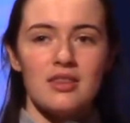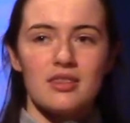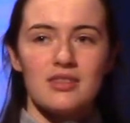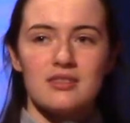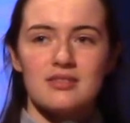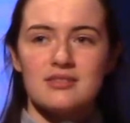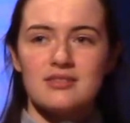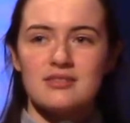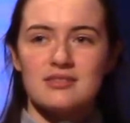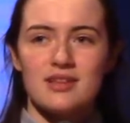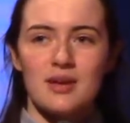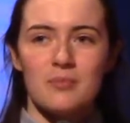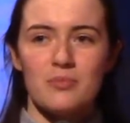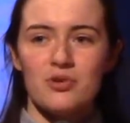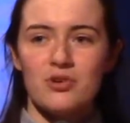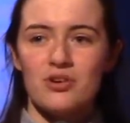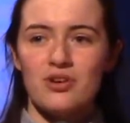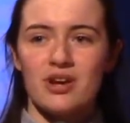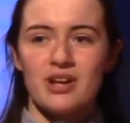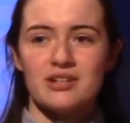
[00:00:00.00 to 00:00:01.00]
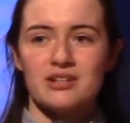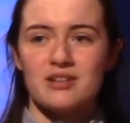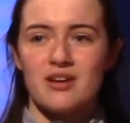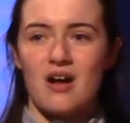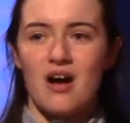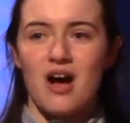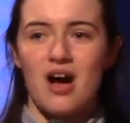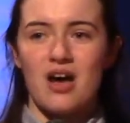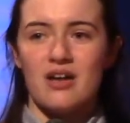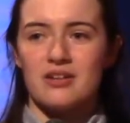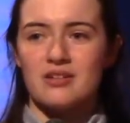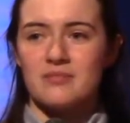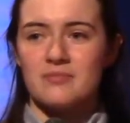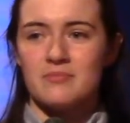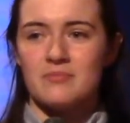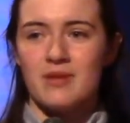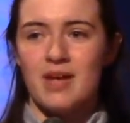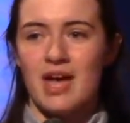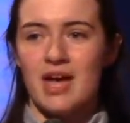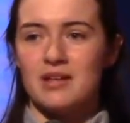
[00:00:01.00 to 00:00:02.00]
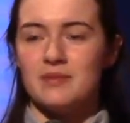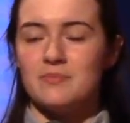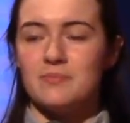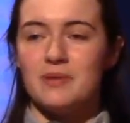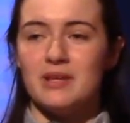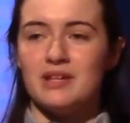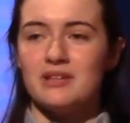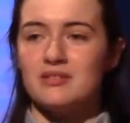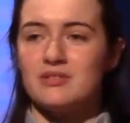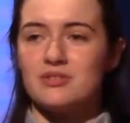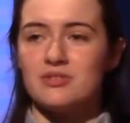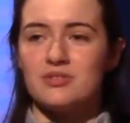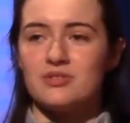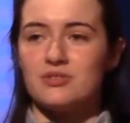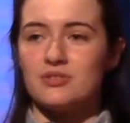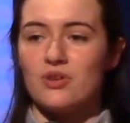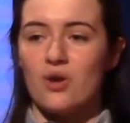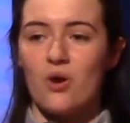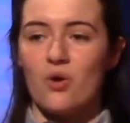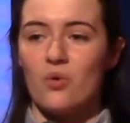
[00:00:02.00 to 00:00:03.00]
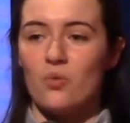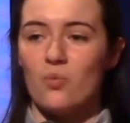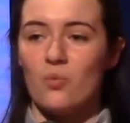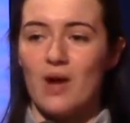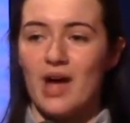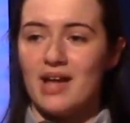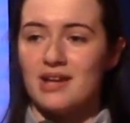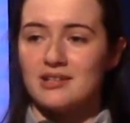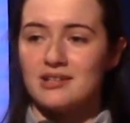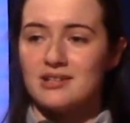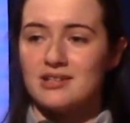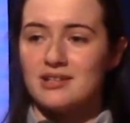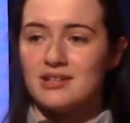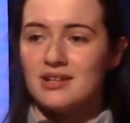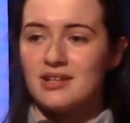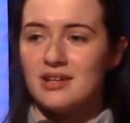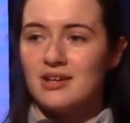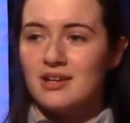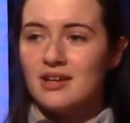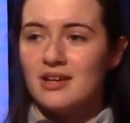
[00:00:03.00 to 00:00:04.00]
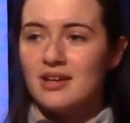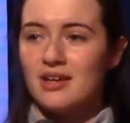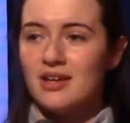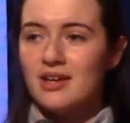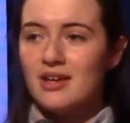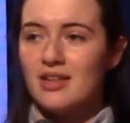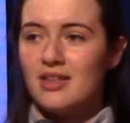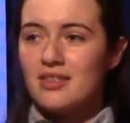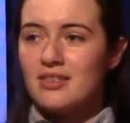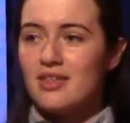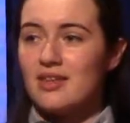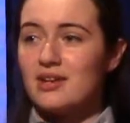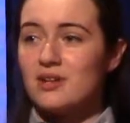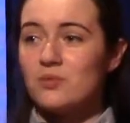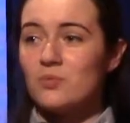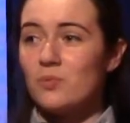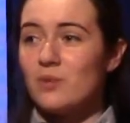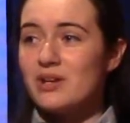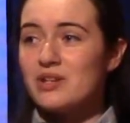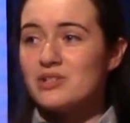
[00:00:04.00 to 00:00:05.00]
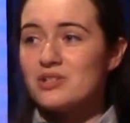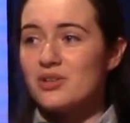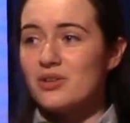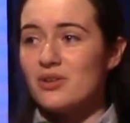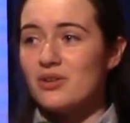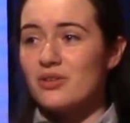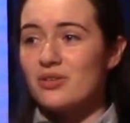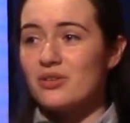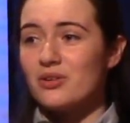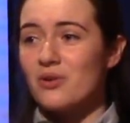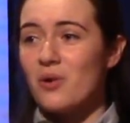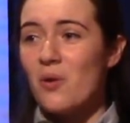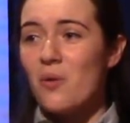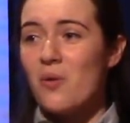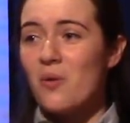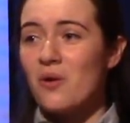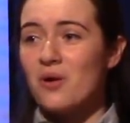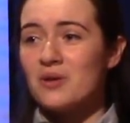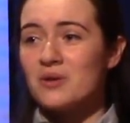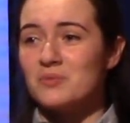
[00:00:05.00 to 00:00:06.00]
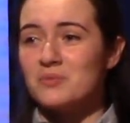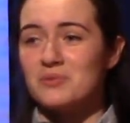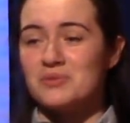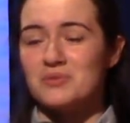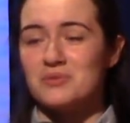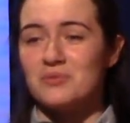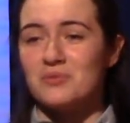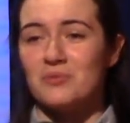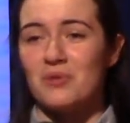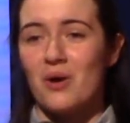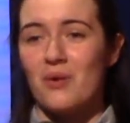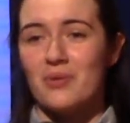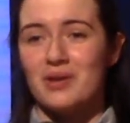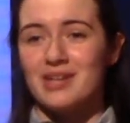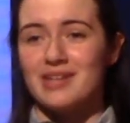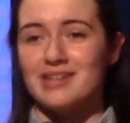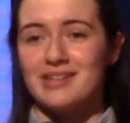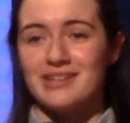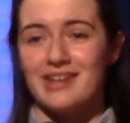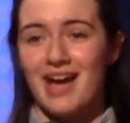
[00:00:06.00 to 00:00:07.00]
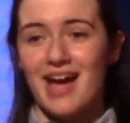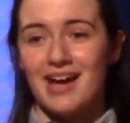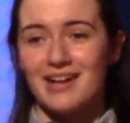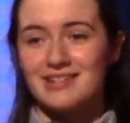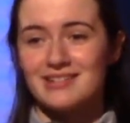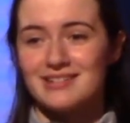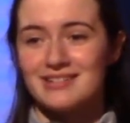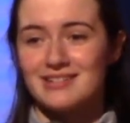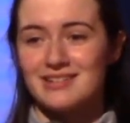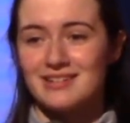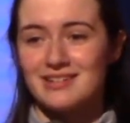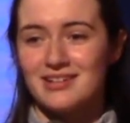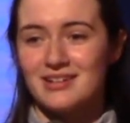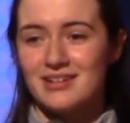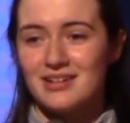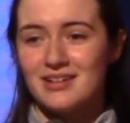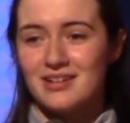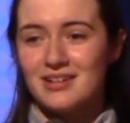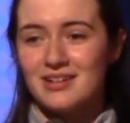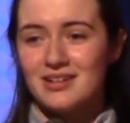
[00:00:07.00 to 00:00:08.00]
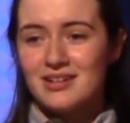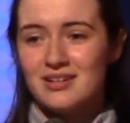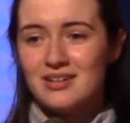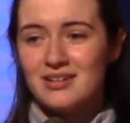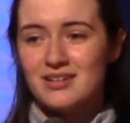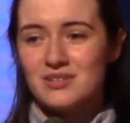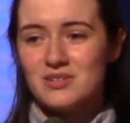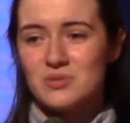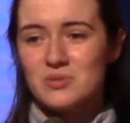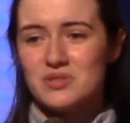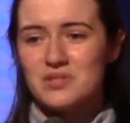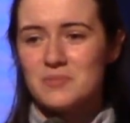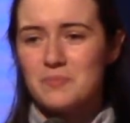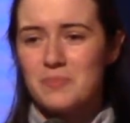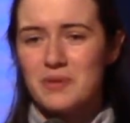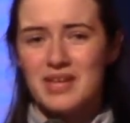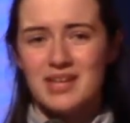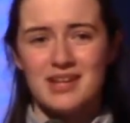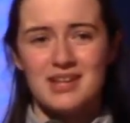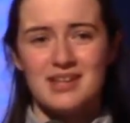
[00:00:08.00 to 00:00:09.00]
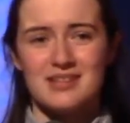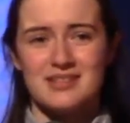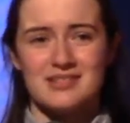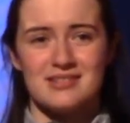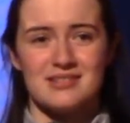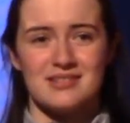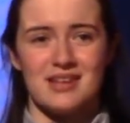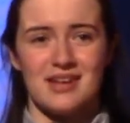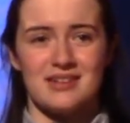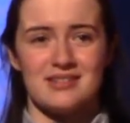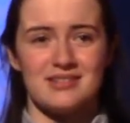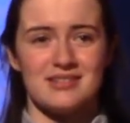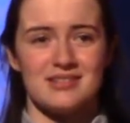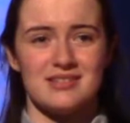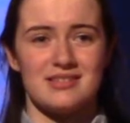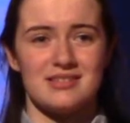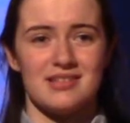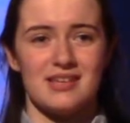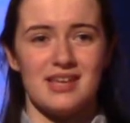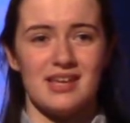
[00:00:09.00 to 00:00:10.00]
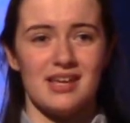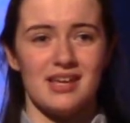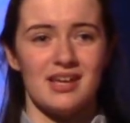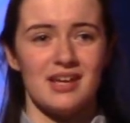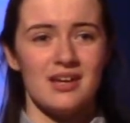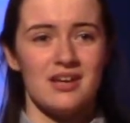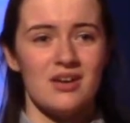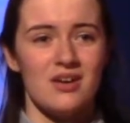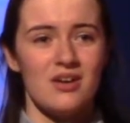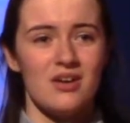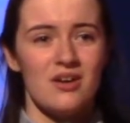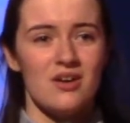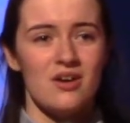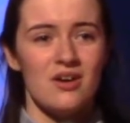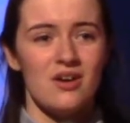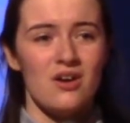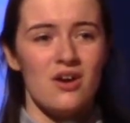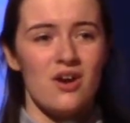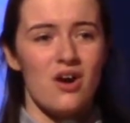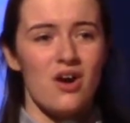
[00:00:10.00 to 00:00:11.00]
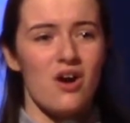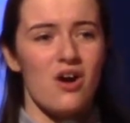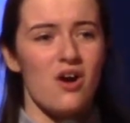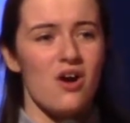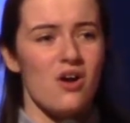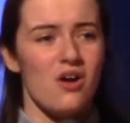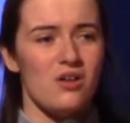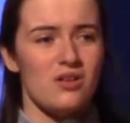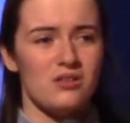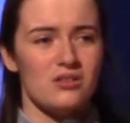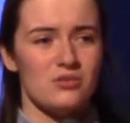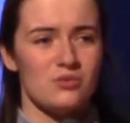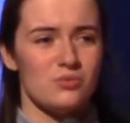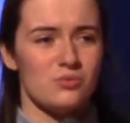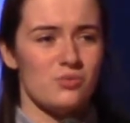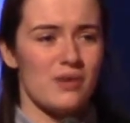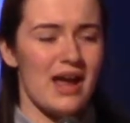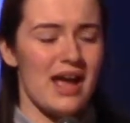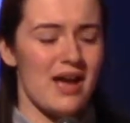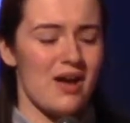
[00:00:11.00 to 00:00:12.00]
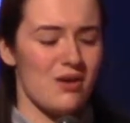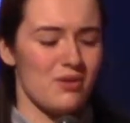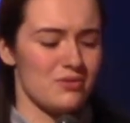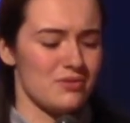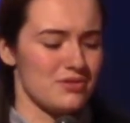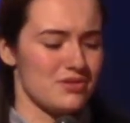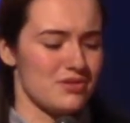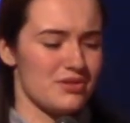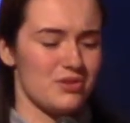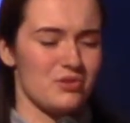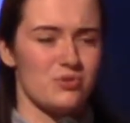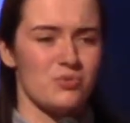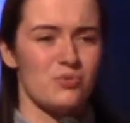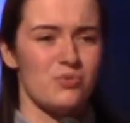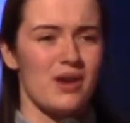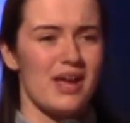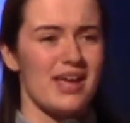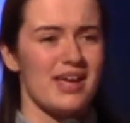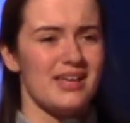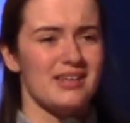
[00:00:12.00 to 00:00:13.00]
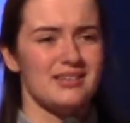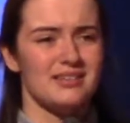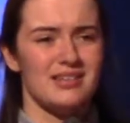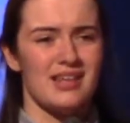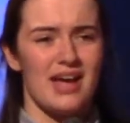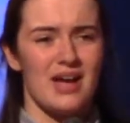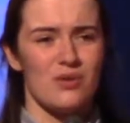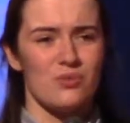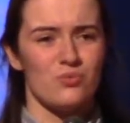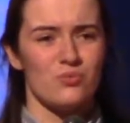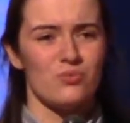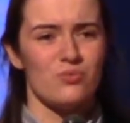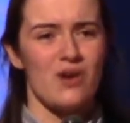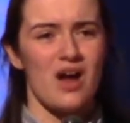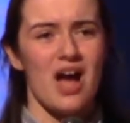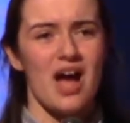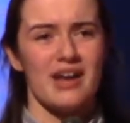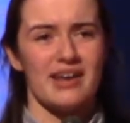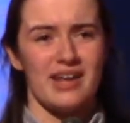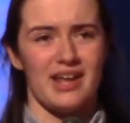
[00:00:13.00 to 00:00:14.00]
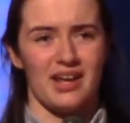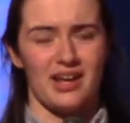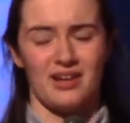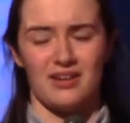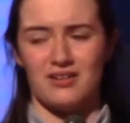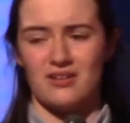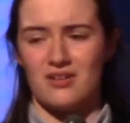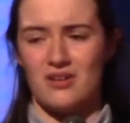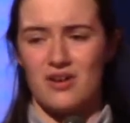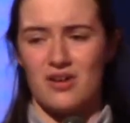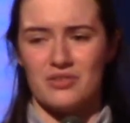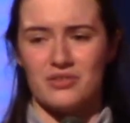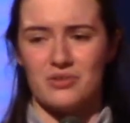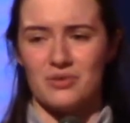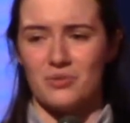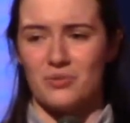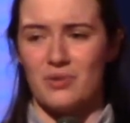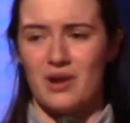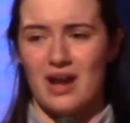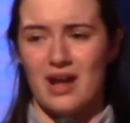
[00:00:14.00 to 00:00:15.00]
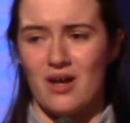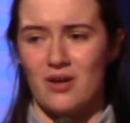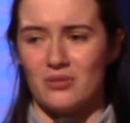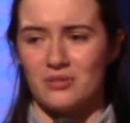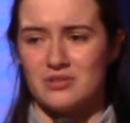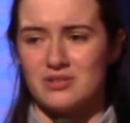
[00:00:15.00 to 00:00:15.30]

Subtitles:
The summer and autumn had been so wet that in winter the corn was growing yet. 'Twas a piteous sight to see. All around the grain lie rotting on the ground.